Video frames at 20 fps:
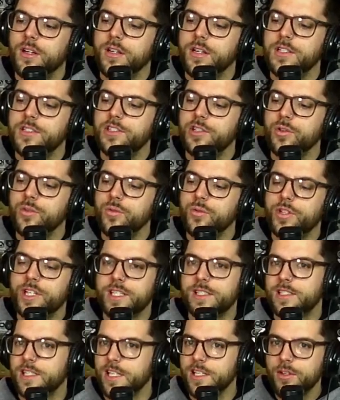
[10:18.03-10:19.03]
to
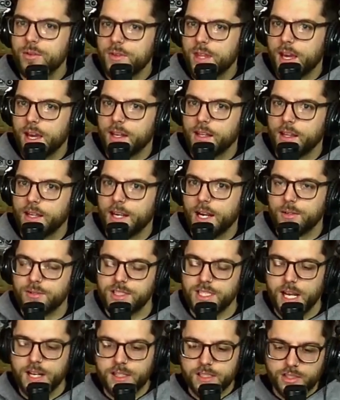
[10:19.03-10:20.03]
continue that like
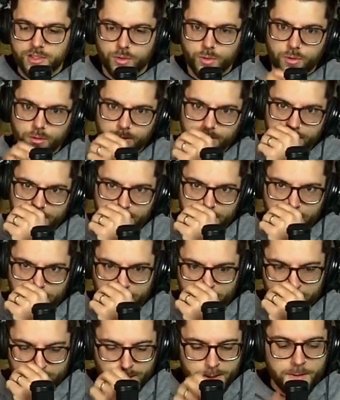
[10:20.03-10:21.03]
outside of school, to
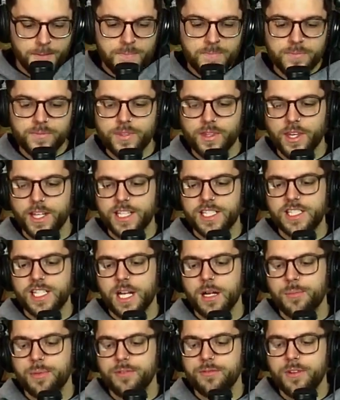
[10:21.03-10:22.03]
just like set
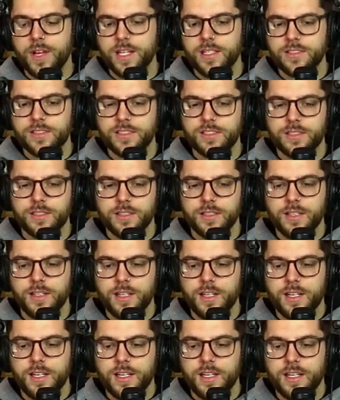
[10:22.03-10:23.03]
up events
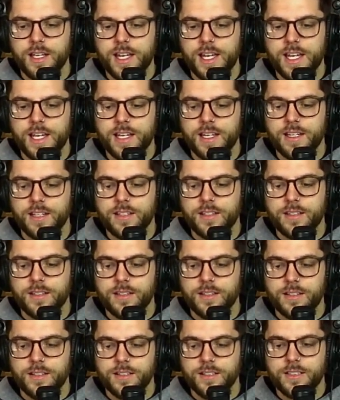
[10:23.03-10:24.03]
and
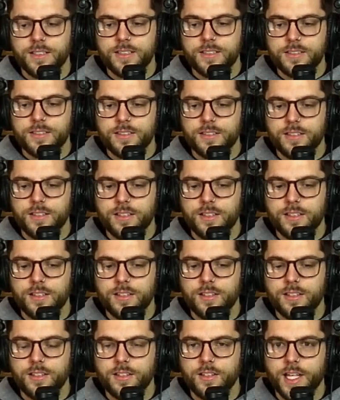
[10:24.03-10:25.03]

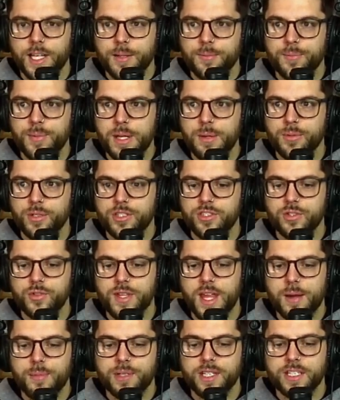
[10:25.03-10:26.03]
like be able to do
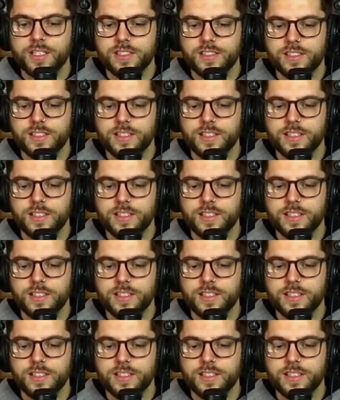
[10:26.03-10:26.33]
that, because